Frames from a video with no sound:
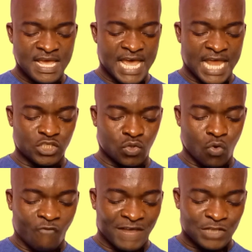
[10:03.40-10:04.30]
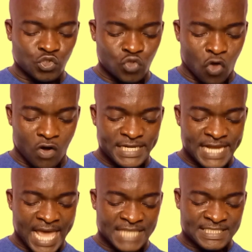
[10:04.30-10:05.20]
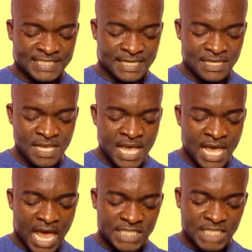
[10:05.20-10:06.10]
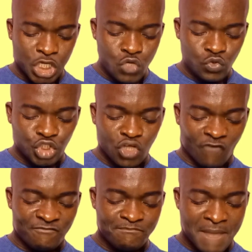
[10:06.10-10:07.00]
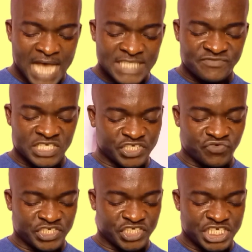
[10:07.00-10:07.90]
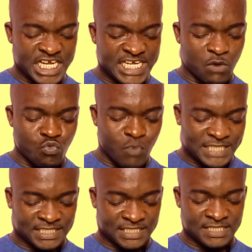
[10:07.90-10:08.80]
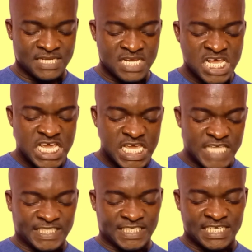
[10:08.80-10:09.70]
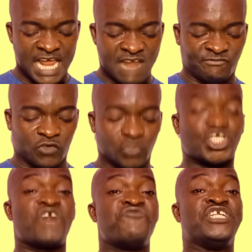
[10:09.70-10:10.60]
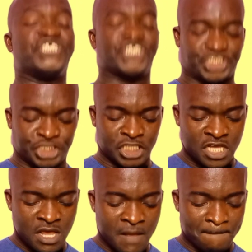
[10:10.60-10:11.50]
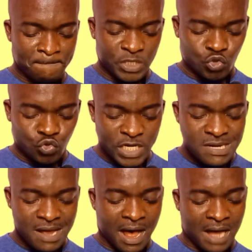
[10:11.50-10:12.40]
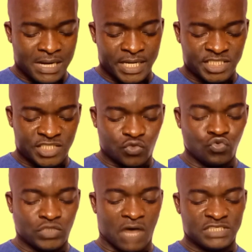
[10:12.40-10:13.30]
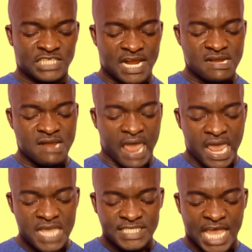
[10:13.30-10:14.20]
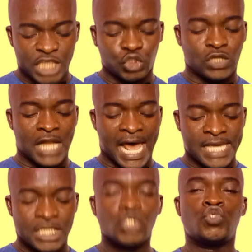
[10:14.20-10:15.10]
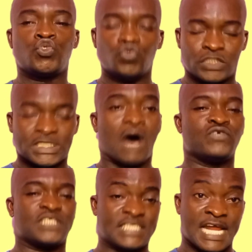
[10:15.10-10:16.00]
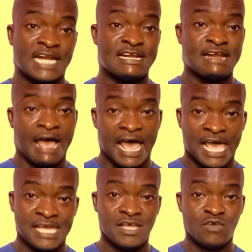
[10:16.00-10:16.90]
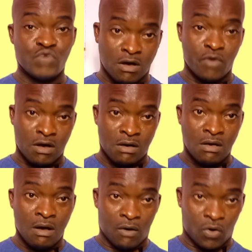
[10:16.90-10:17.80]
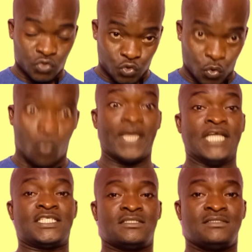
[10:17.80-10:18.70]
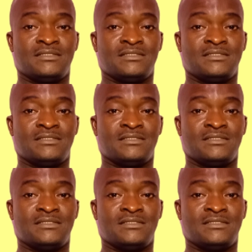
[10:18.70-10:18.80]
and oversaw the execution of mass registration in the Western, Eastern, and Volta region between August 2008 and July 2009. We were all saw it.